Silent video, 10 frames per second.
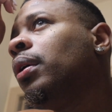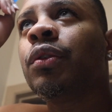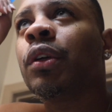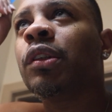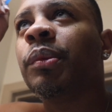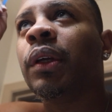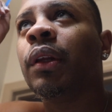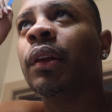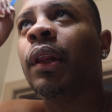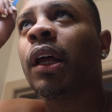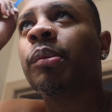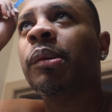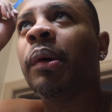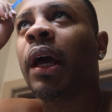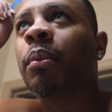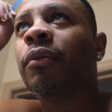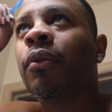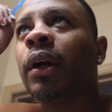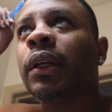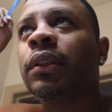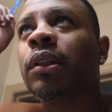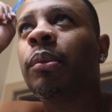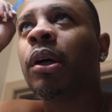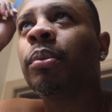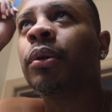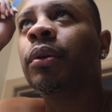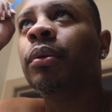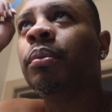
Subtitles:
Trust me, that'll be back before I get to the barber.